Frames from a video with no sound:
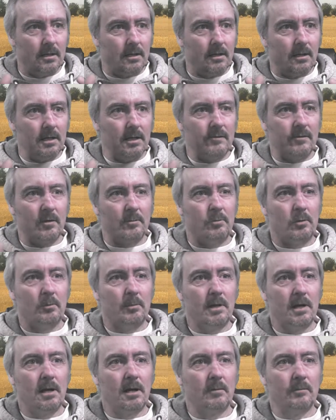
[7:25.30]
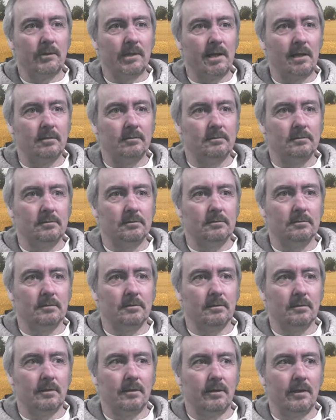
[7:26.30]
If I put my arms out
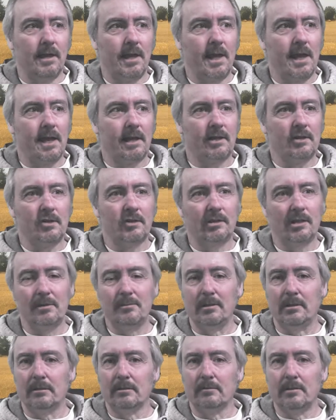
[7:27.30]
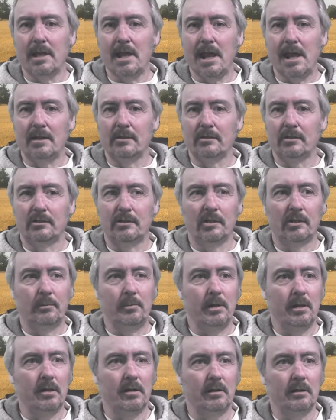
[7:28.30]
there, can you see me? My hands are
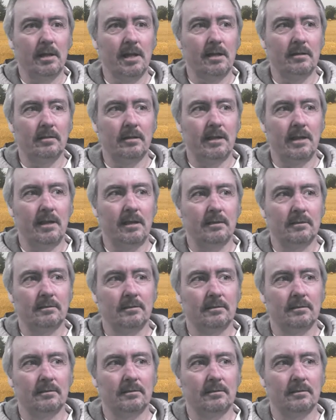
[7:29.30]
disappearing out there,